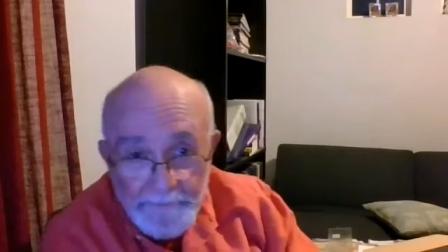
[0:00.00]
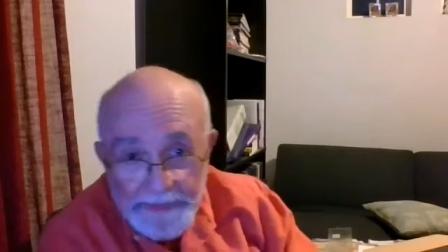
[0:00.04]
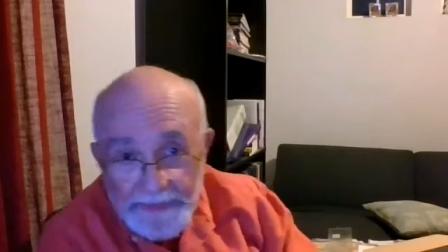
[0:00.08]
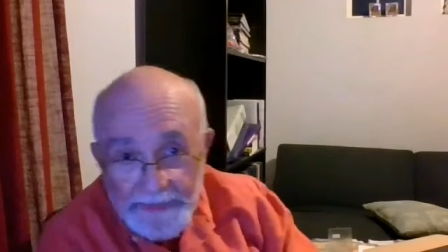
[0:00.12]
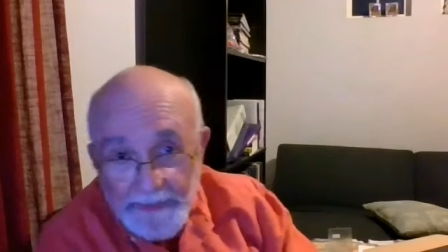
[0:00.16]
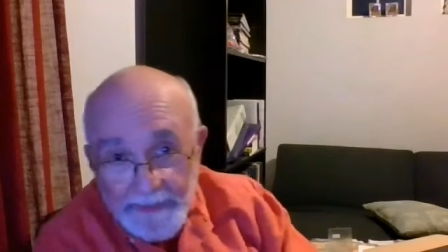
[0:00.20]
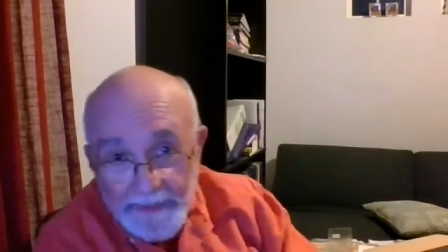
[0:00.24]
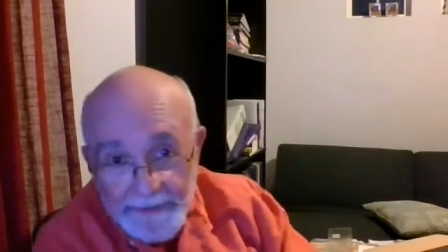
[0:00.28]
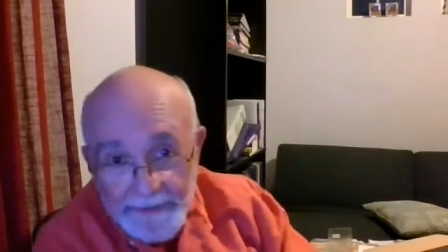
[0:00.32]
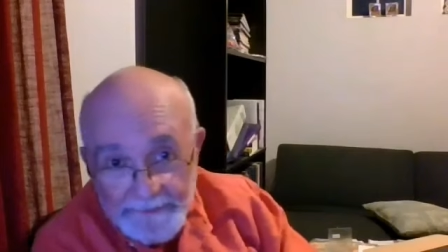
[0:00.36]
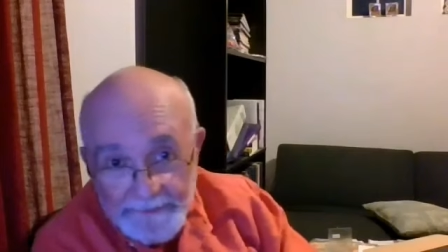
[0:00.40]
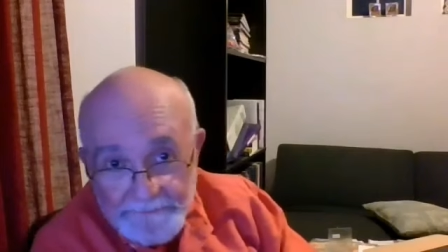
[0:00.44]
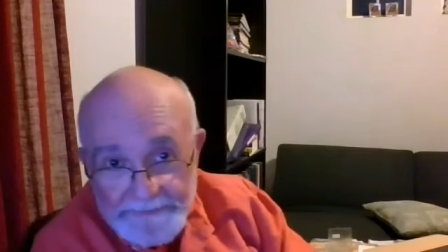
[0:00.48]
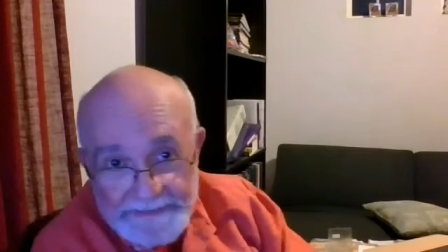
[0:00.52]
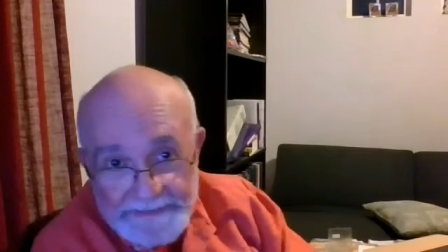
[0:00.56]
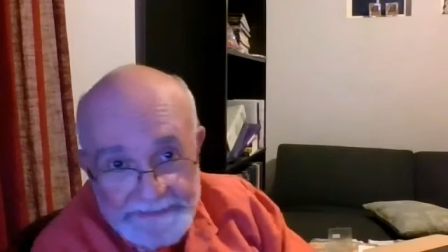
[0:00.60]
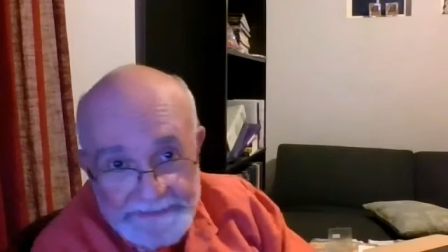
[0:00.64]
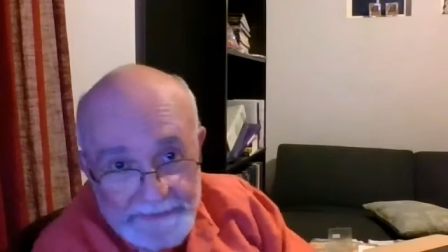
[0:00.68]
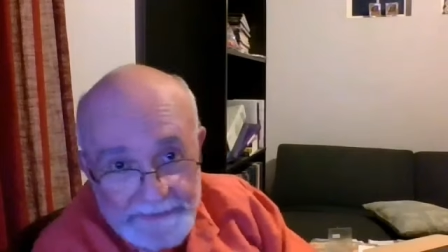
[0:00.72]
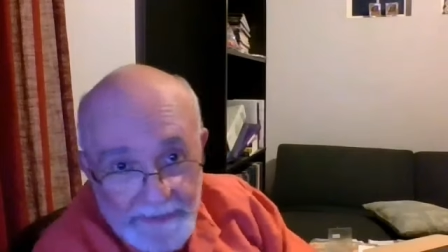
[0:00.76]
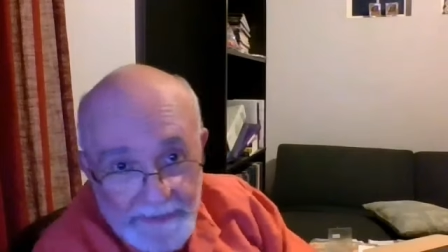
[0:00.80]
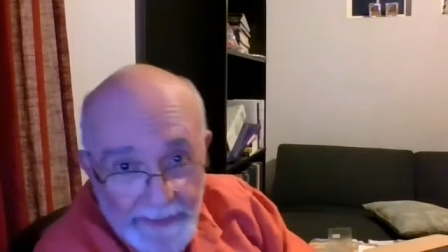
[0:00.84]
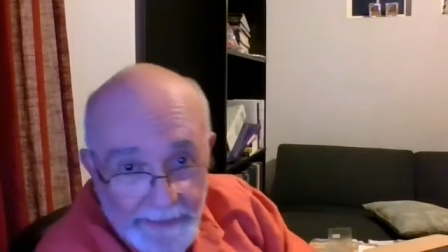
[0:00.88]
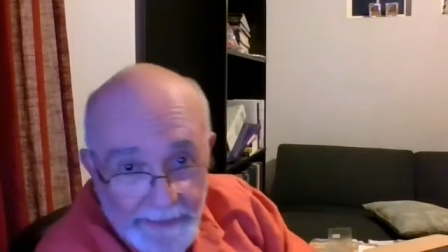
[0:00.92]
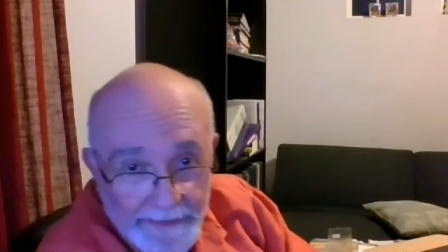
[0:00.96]

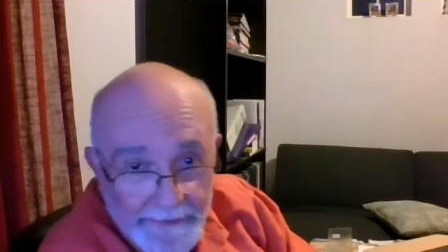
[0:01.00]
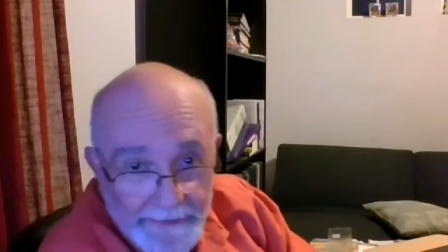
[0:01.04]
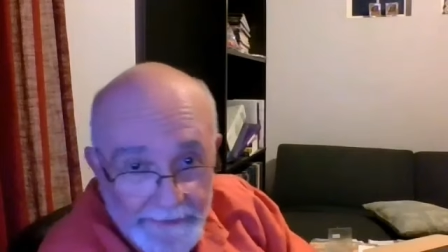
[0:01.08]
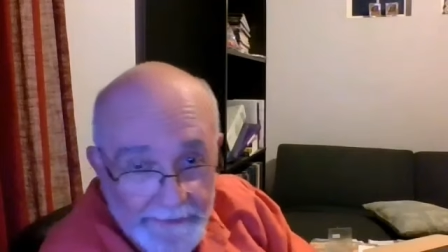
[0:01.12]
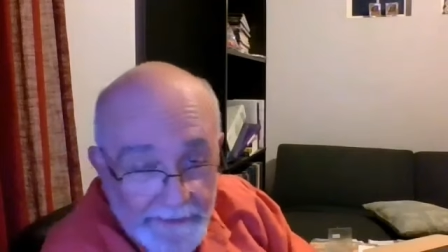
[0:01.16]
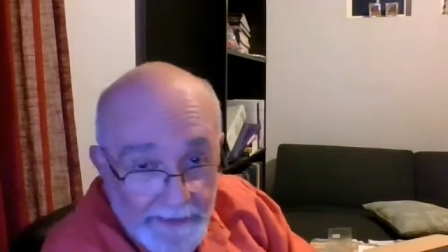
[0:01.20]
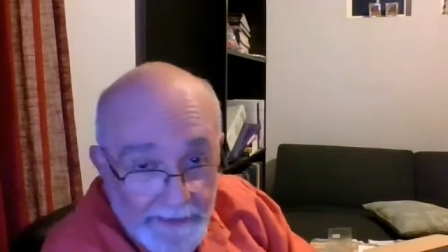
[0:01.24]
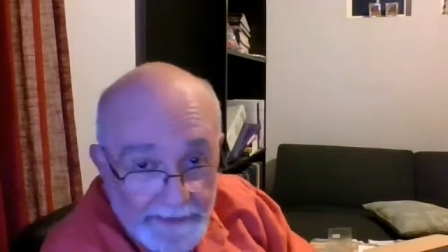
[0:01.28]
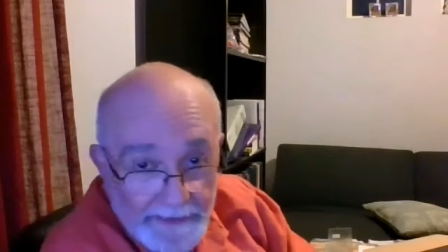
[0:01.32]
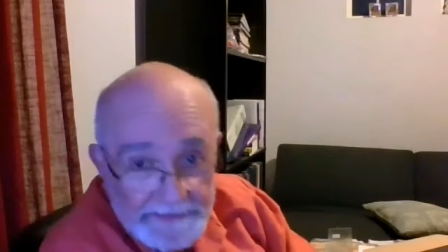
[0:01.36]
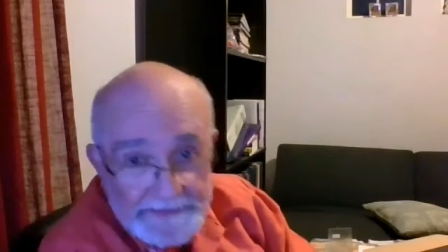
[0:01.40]
becomes an